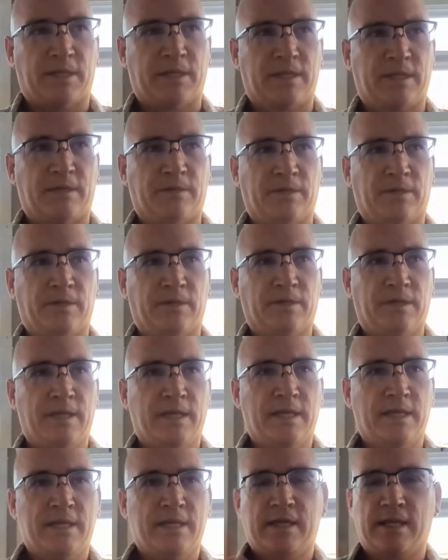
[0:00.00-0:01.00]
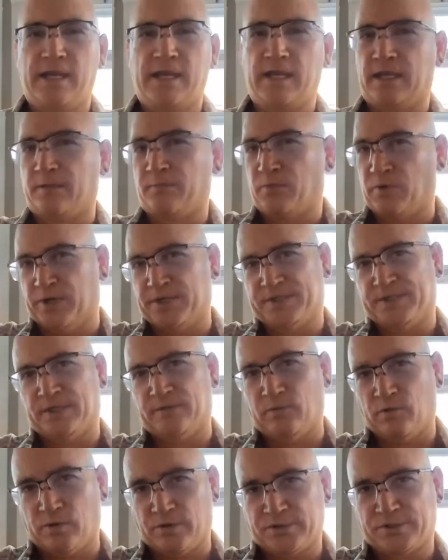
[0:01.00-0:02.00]
healer and it brings
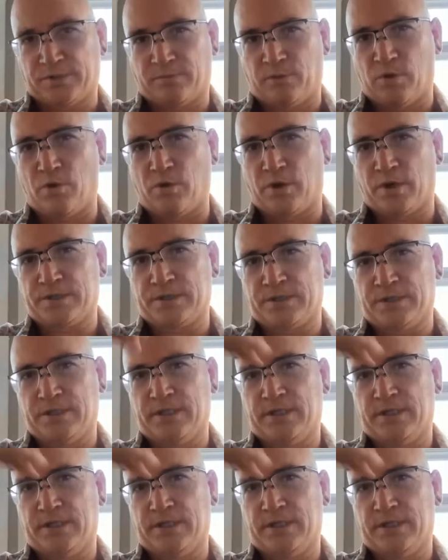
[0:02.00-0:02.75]
in more support